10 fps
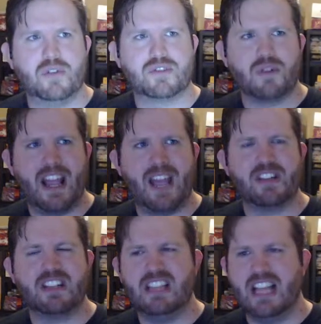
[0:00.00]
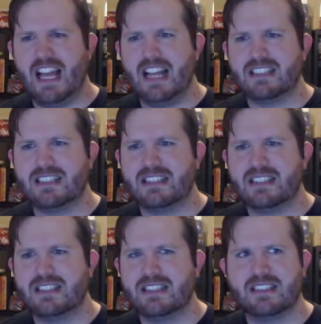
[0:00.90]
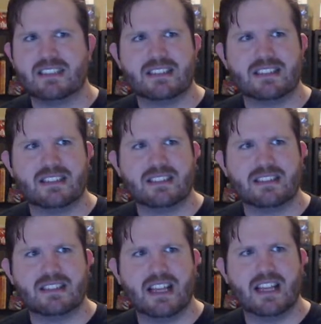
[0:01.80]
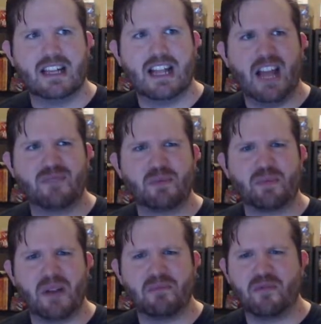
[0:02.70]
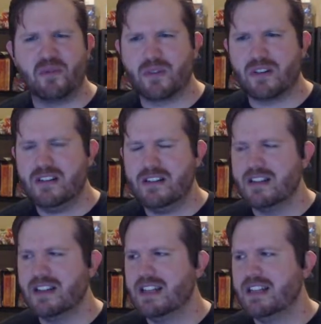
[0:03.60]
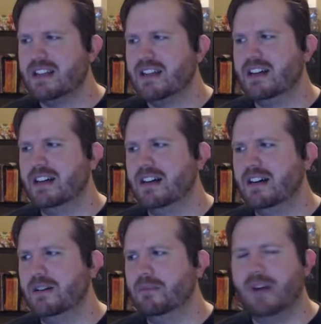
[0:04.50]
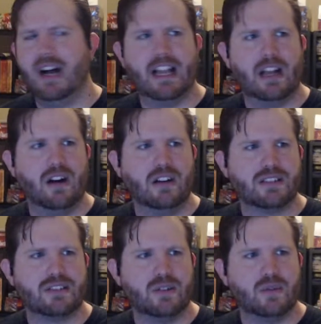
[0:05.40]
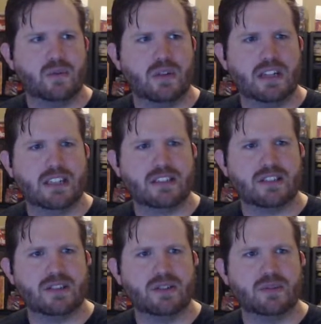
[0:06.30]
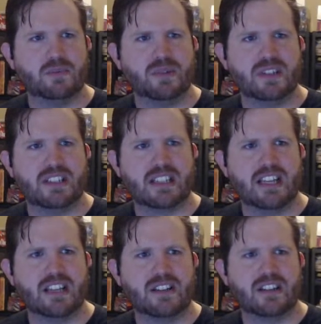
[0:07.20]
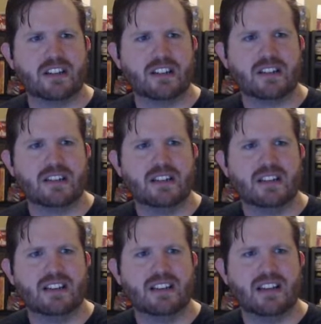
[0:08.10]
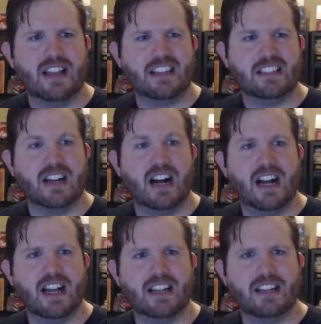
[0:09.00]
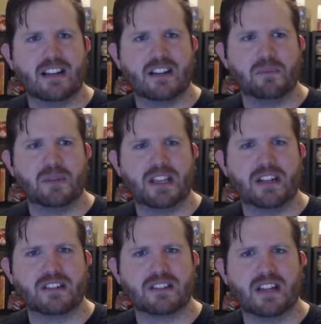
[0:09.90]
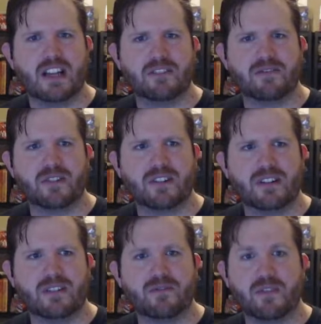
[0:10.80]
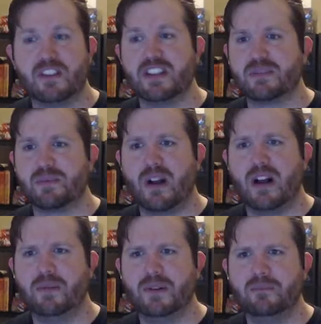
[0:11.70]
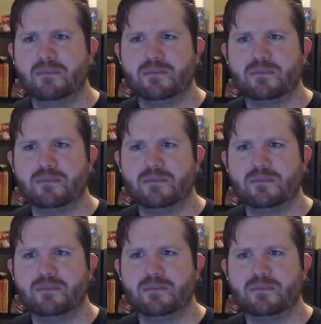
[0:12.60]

I have a class that I have to prep for. I also want to put together a guide here, a beginner's guide for this problem.